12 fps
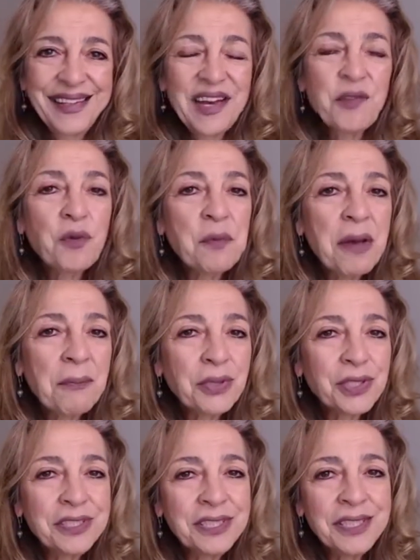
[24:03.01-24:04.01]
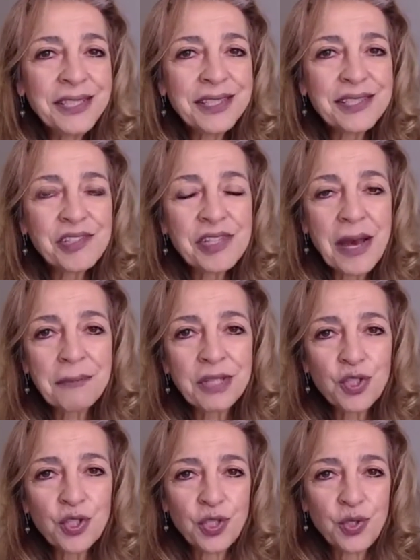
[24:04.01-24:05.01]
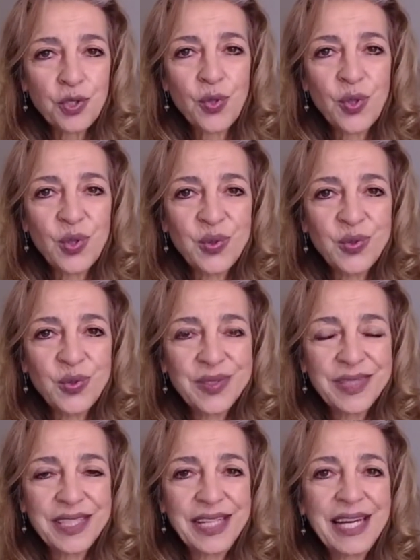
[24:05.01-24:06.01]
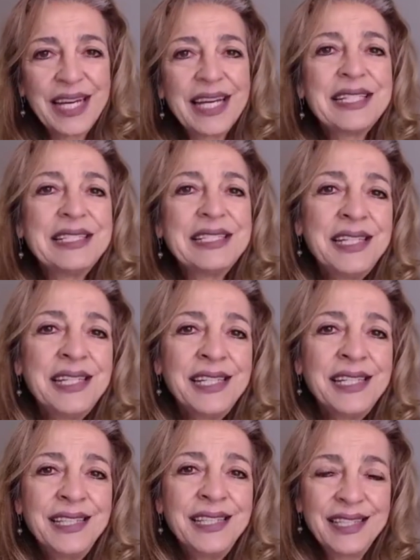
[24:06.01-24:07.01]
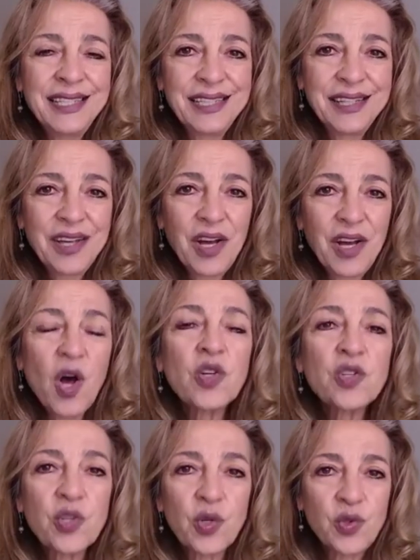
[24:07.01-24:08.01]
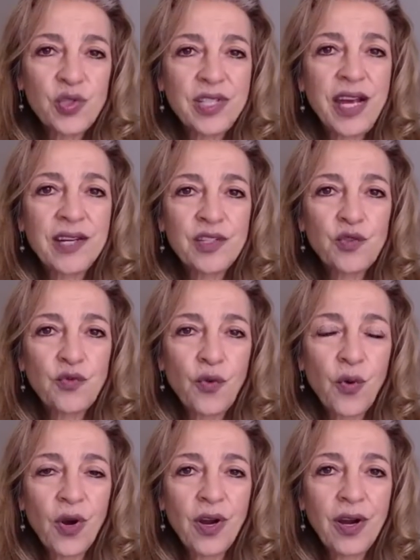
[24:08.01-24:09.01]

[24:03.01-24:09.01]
remember, D is damage control. D also stands for